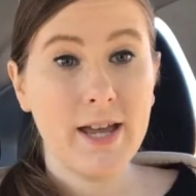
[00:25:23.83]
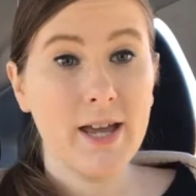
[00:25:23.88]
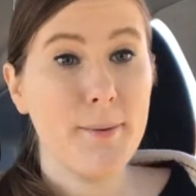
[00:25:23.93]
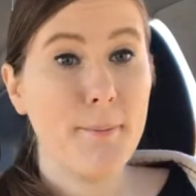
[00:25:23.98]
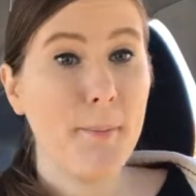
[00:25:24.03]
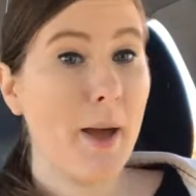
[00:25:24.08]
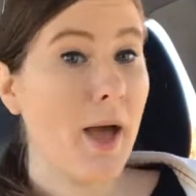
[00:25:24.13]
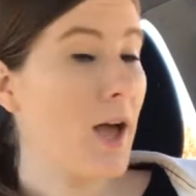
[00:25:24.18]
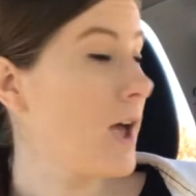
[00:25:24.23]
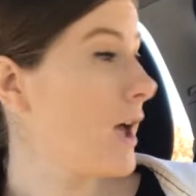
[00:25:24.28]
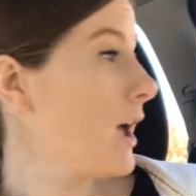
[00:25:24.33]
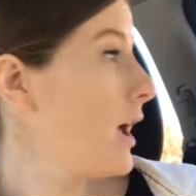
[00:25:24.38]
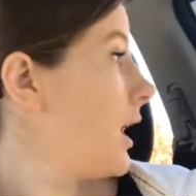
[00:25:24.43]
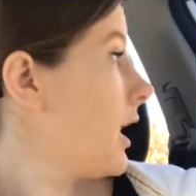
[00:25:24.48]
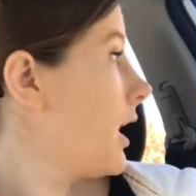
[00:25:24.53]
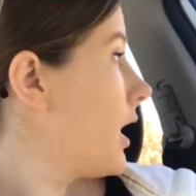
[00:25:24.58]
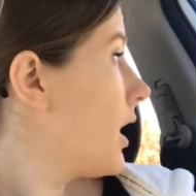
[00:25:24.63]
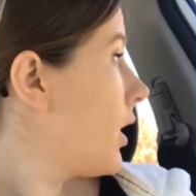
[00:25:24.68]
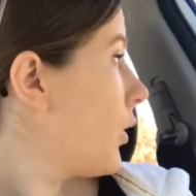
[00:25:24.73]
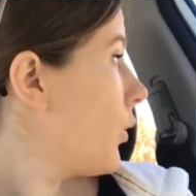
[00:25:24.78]
I am
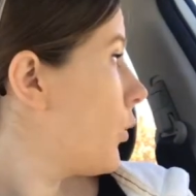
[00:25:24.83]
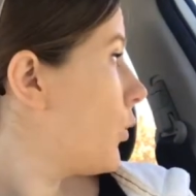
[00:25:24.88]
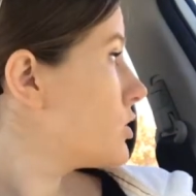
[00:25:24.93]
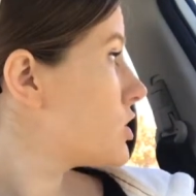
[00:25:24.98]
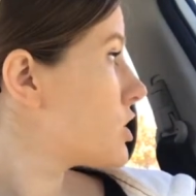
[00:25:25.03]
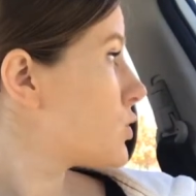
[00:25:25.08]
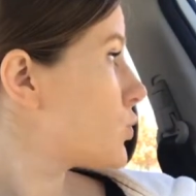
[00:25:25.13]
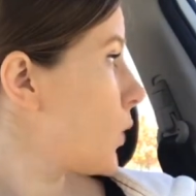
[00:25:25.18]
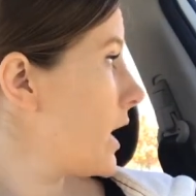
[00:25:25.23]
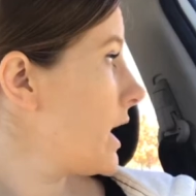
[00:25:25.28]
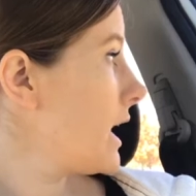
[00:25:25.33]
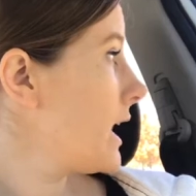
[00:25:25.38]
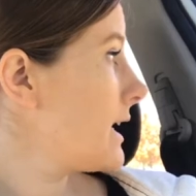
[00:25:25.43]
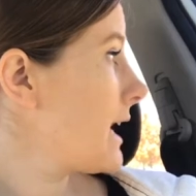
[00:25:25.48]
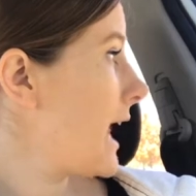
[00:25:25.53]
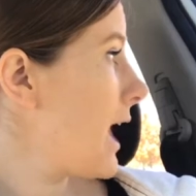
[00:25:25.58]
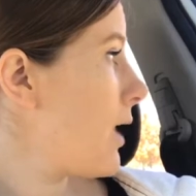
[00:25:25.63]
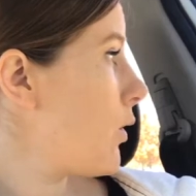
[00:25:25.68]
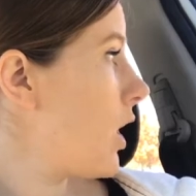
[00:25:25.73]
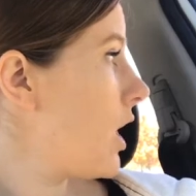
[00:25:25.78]

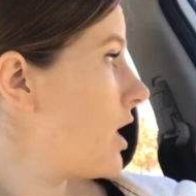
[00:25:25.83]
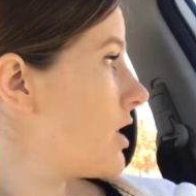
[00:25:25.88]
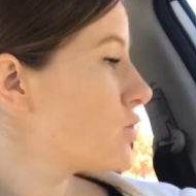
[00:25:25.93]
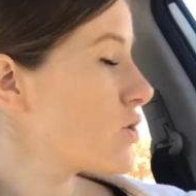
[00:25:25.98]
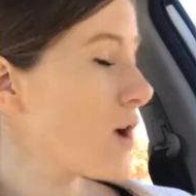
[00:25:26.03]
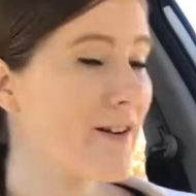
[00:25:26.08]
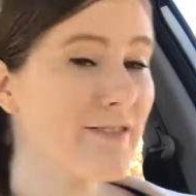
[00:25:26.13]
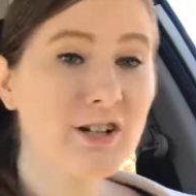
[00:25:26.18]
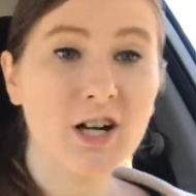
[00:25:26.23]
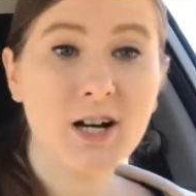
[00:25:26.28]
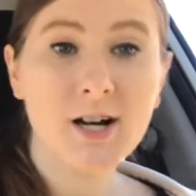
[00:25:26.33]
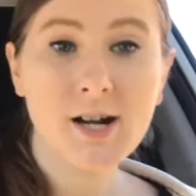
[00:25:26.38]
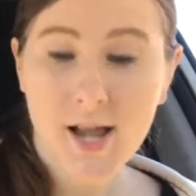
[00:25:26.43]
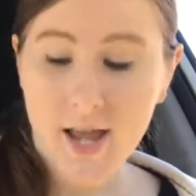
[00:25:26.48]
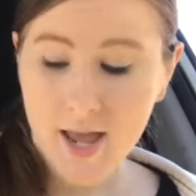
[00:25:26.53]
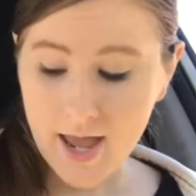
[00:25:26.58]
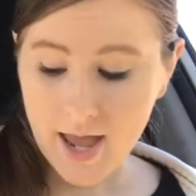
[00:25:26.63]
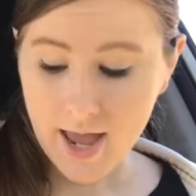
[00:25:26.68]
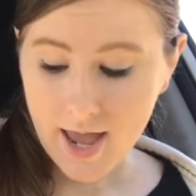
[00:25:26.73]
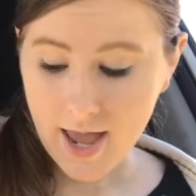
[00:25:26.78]
just waiting now on
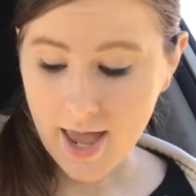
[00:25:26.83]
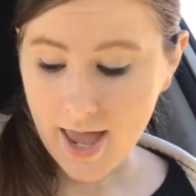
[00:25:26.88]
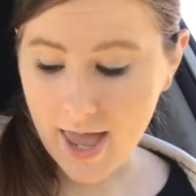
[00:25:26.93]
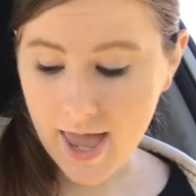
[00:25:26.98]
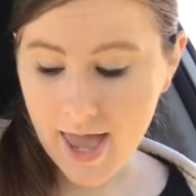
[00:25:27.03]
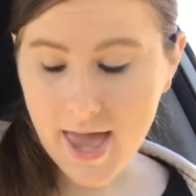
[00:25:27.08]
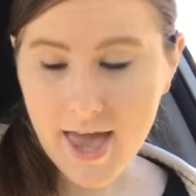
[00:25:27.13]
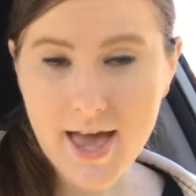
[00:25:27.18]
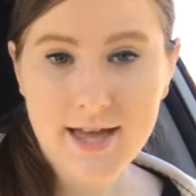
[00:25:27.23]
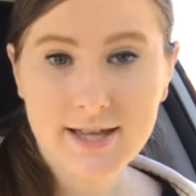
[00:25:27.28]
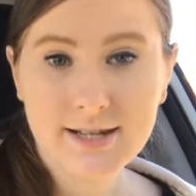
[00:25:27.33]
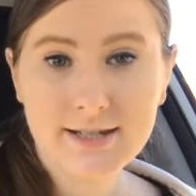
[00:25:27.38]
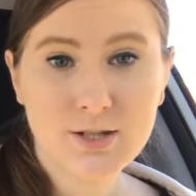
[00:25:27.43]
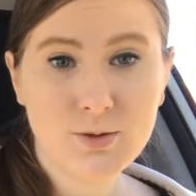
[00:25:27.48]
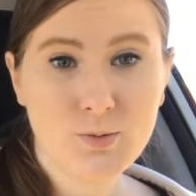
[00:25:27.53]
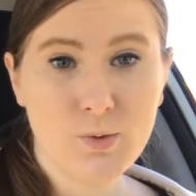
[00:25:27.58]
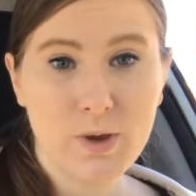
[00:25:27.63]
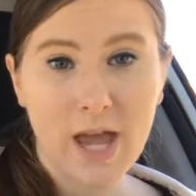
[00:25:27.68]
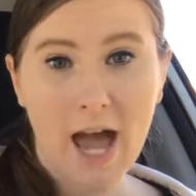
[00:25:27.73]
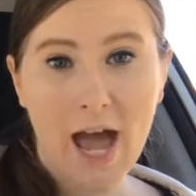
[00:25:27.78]
Trevor,
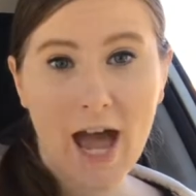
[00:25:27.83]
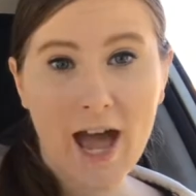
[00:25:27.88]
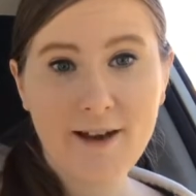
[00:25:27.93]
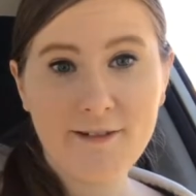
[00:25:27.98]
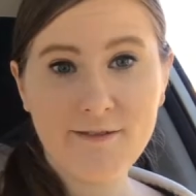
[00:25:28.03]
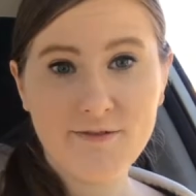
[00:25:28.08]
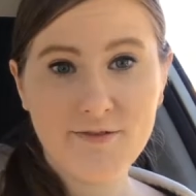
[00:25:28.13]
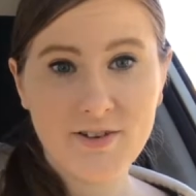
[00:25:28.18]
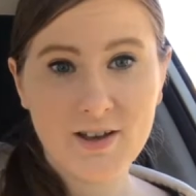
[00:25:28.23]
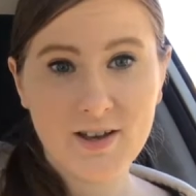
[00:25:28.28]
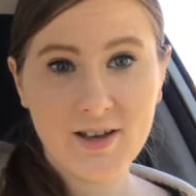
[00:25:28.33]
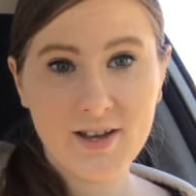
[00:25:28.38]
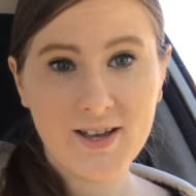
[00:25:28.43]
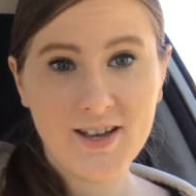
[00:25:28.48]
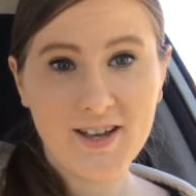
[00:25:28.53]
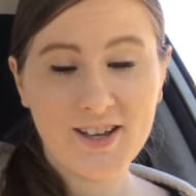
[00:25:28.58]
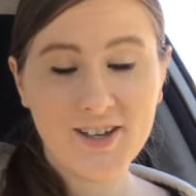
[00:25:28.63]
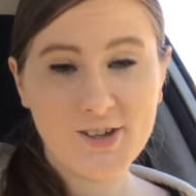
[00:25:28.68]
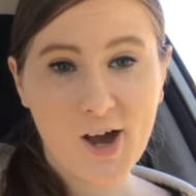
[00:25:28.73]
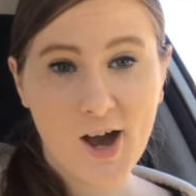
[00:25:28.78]
and we
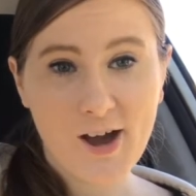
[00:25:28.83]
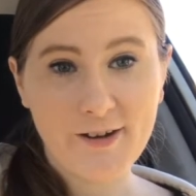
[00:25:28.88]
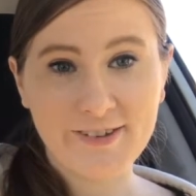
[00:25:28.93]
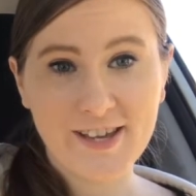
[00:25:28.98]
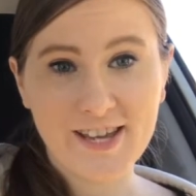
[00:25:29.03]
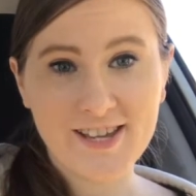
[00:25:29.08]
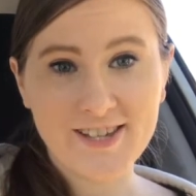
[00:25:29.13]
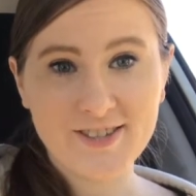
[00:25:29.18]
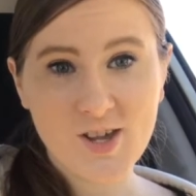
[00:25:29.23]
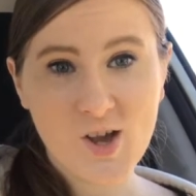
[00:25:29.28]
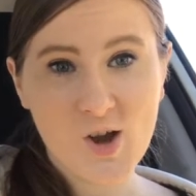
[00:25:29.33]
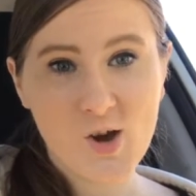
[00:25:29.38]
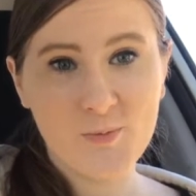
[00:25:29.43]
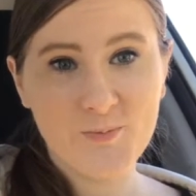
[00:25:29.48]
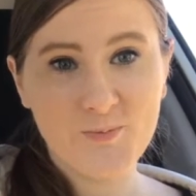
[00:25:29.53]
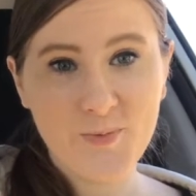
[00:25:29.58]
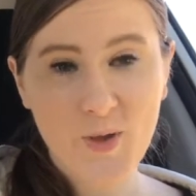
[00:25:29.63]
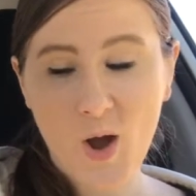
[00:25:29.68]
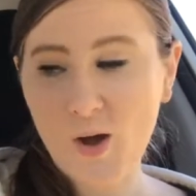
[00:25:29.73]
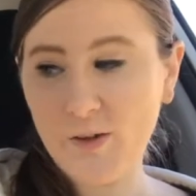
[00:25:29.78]
have coffee,
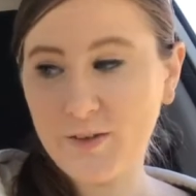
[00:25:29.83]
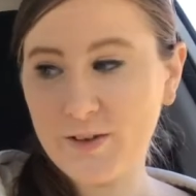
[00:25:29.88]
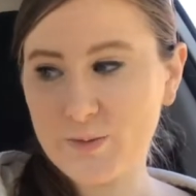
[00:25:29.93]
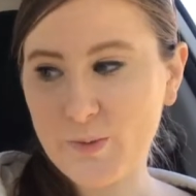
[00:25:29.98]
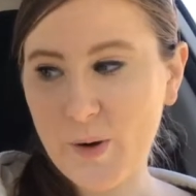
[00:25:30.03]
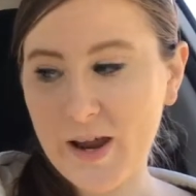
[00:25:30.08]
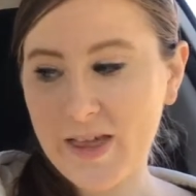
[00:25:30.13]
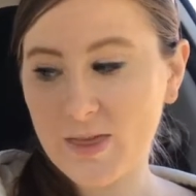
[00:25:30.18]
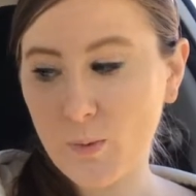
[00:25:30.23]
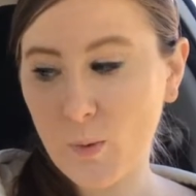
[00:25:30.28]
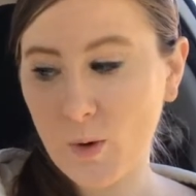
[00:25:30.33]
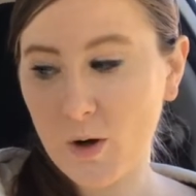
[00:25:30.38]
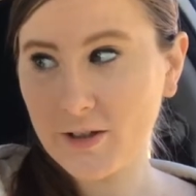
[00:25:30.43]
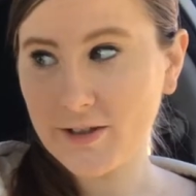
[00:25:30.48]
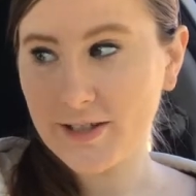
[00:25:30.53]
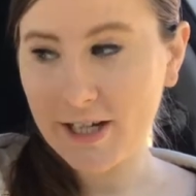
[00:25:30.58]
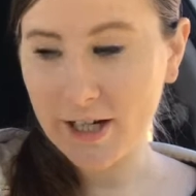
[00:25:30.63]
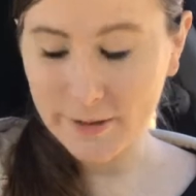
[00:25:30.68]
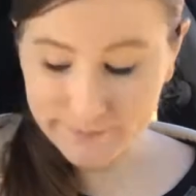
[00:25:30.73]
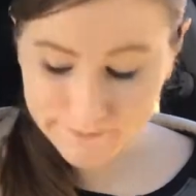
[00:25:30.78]
so all is right
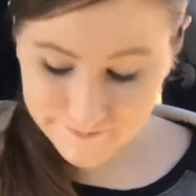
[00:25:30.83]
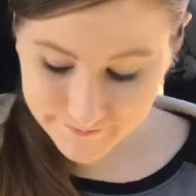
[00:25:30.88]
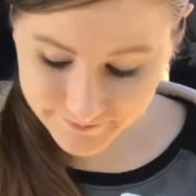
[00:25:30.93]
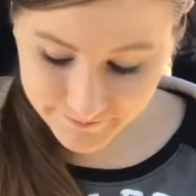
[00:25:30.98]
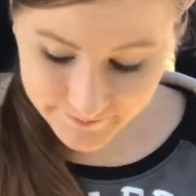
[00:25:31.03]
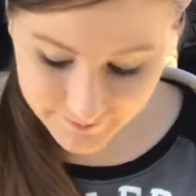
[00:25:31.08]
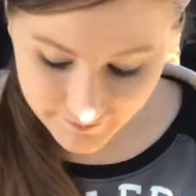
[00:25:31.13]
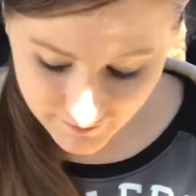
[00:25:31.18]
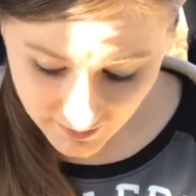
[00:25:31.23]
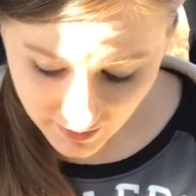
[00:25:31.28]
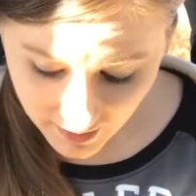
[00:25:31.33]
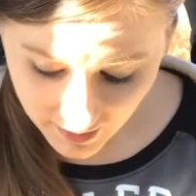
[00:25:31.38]
in the world here.